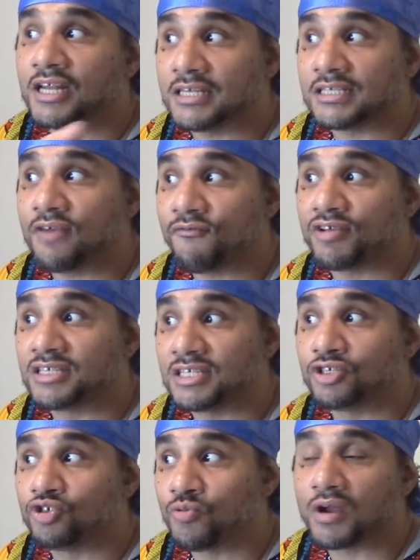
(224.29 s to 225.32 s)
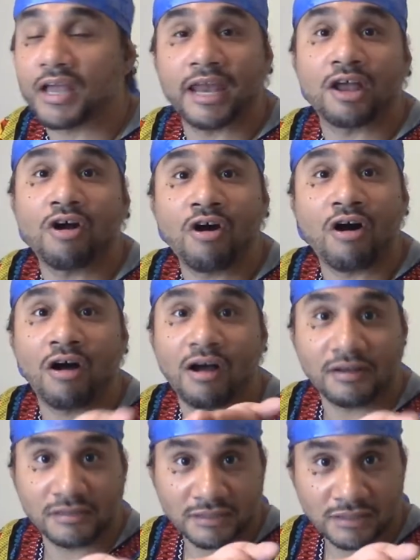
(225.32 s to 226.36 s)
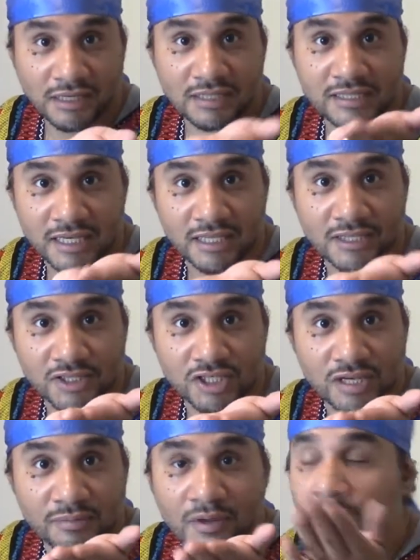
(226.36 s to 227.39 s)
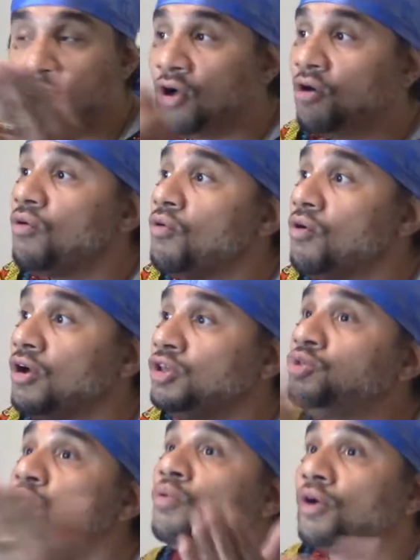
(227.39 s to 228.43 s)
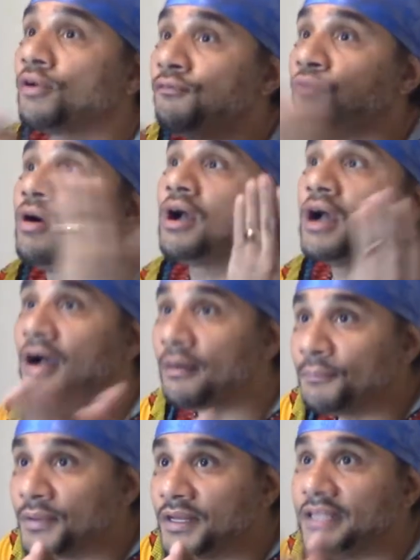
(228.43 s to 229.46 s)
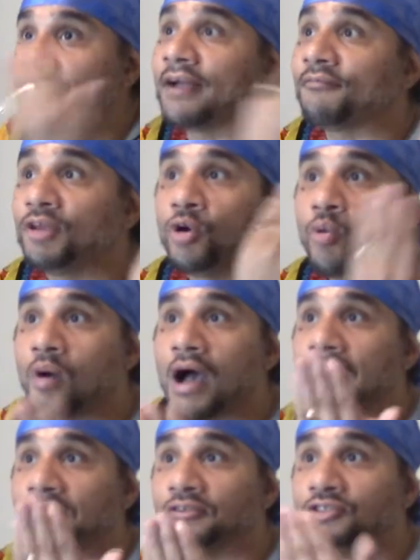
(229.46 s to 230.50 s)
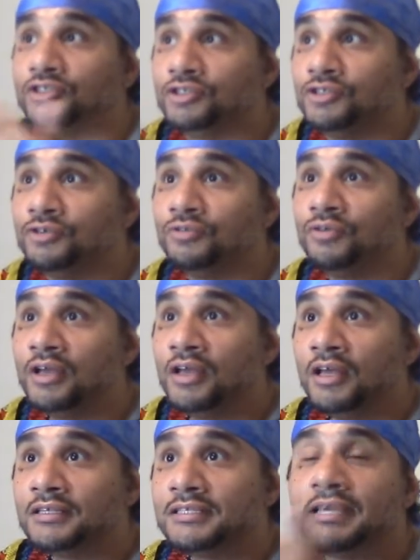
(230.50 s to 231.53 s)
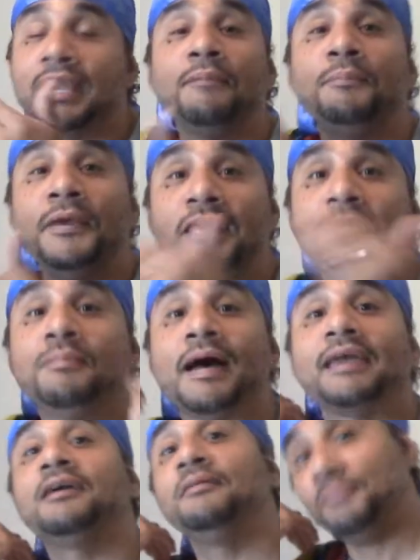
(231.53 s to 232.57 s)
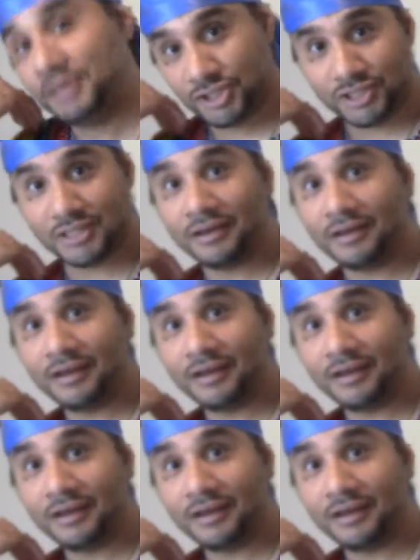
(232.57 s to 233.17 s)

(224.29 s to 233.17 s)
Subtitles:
Let's say, for instance, you work at a car dealership, or you work for a company that requires you to get paid by commission.